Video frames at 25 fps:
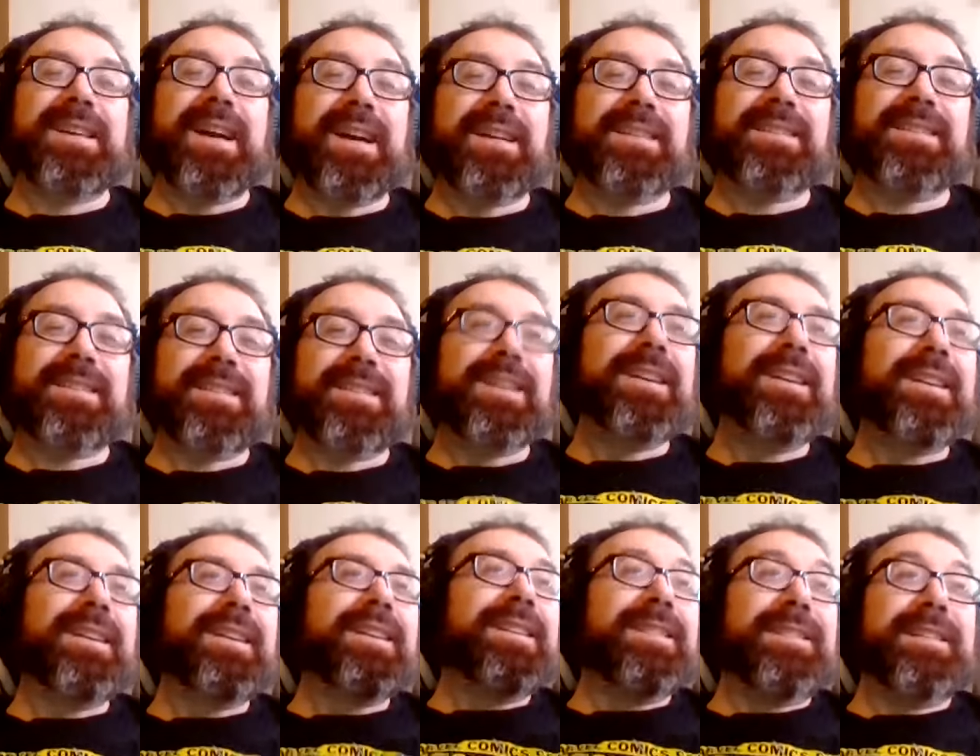guy's
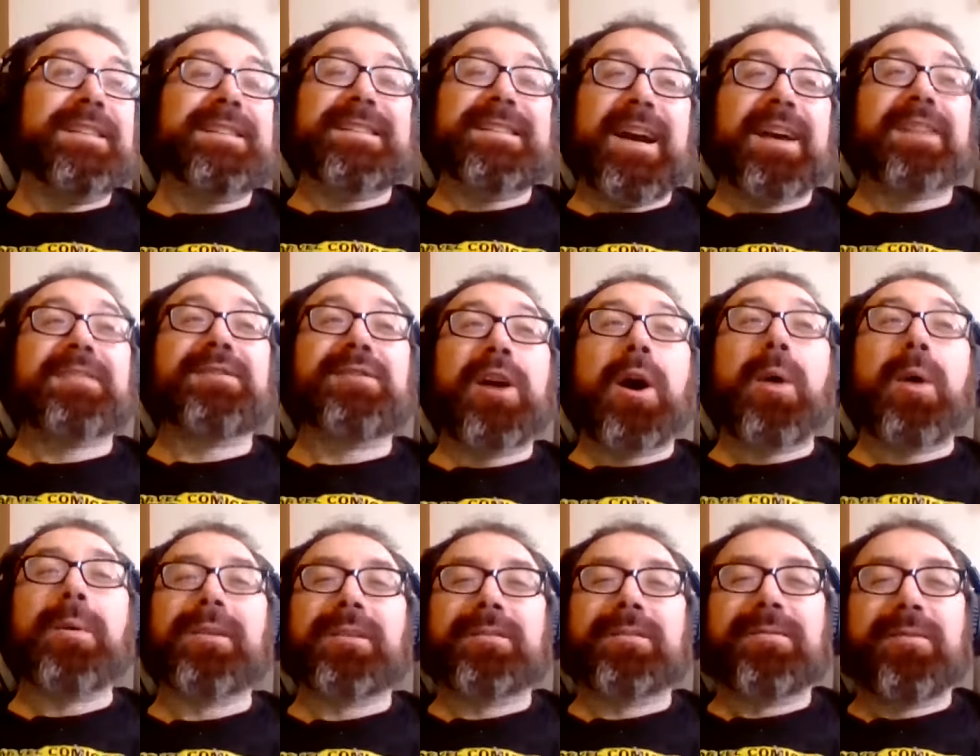this guy's
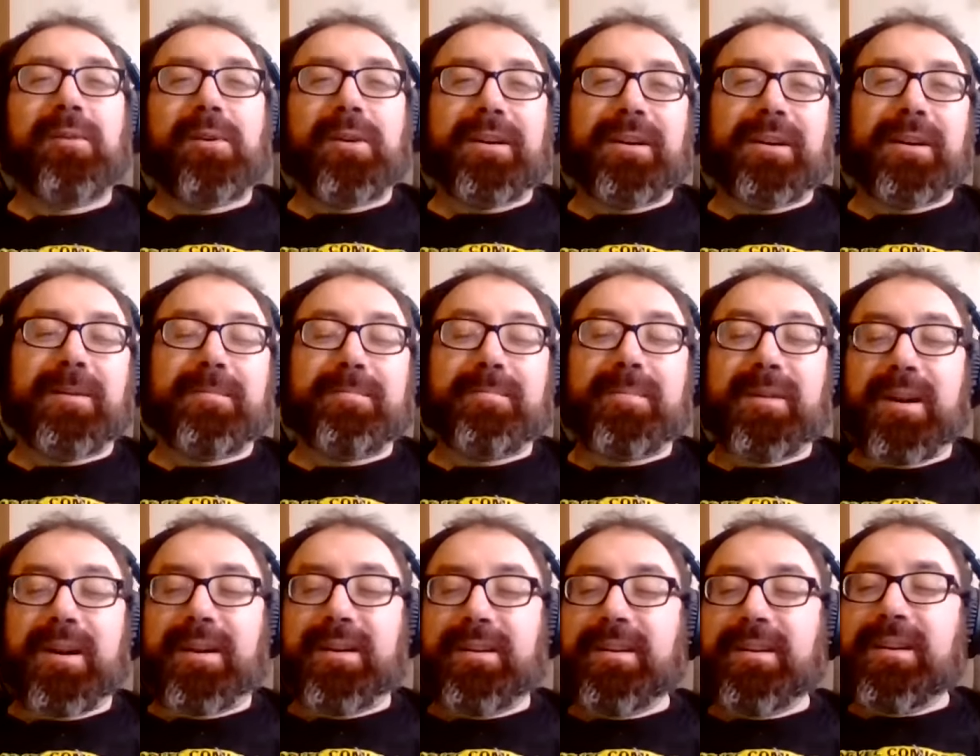going for her
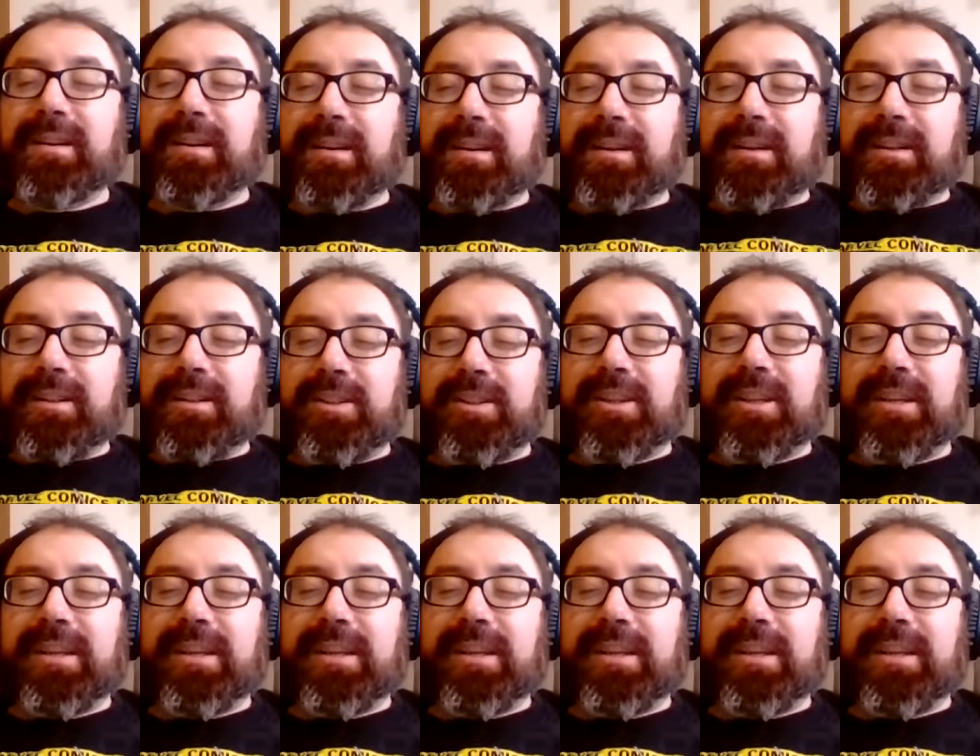but she